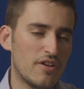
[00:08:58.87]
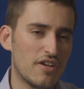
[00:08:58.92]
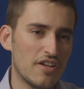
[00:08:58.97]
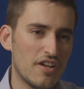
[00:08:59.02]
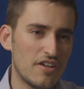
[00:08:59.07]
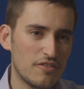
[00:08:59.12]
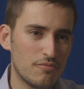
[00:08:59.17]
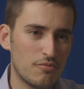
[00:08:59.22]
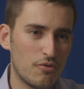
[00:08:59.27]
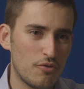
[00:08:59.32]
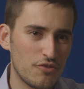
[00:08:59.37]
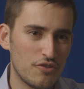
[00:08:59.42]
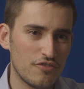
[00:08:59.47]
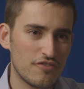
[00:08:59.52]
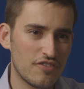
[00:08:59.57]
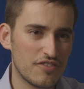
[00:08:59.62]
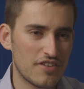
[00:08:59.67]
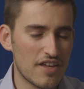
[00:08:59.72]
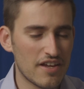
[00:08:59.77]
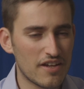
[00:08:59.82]
can I just pause you
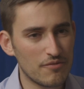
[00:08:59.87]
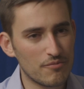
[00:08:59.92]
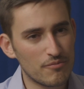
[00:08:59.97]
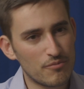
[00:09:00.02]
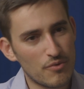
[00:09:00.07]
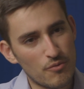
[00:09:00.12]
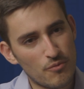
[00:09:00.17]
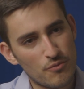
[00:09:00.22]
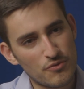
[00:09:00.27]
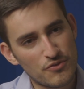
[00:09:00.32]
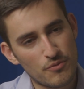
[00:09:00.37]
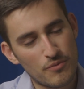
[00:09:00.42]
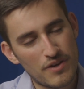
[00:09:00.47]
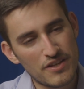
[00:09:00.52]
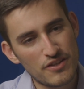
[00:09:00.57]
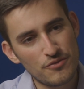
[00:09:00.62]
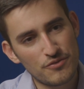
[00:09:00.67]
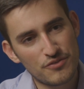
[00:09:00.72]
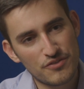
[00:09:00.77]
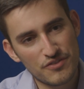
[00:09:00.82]
for a second? But so
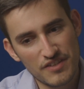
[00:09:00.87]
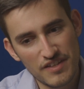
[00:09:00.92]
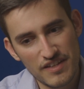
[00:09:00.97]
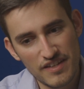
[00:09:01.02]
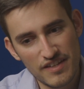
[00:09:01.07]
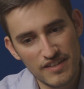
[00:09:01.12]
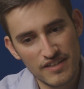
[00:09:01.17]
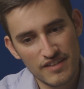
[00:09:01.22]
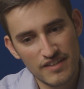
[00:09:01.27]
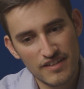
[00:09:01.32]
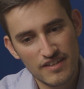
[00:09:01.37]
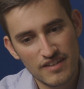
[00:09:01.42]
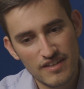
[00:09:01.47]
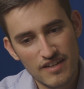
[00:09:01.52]
when you see,